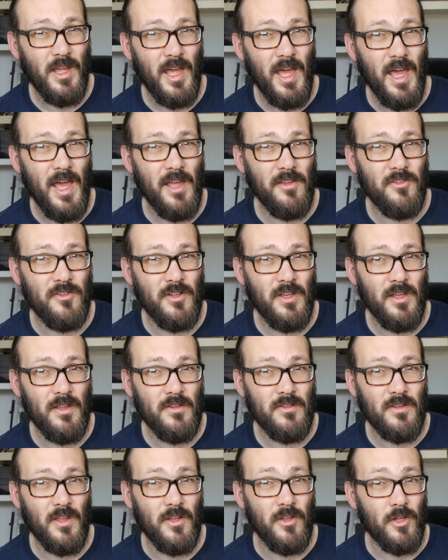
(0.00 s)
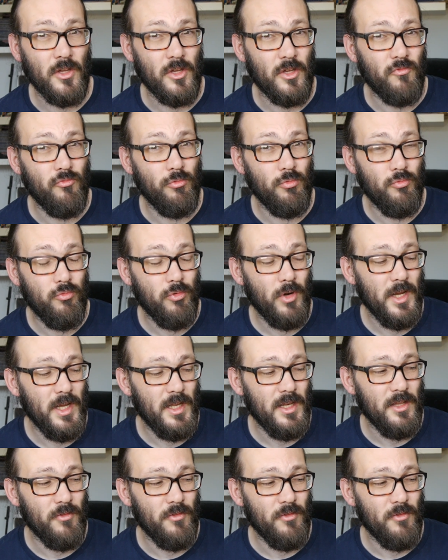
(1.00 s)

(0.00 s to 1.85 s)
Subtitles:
edges and the really,